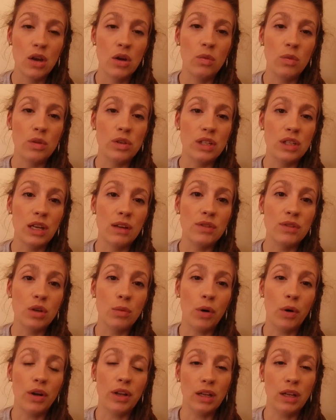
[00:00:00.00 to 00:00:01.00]
which gives your
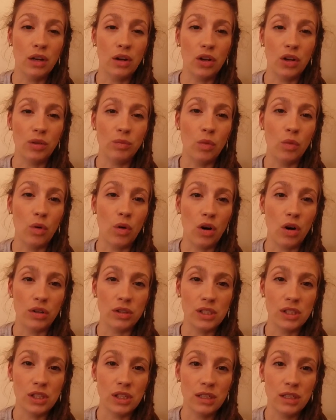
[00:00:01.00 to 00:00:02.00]
body a lot more
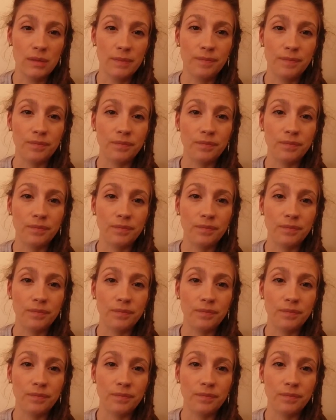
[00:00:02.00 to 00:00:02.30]
oxygen,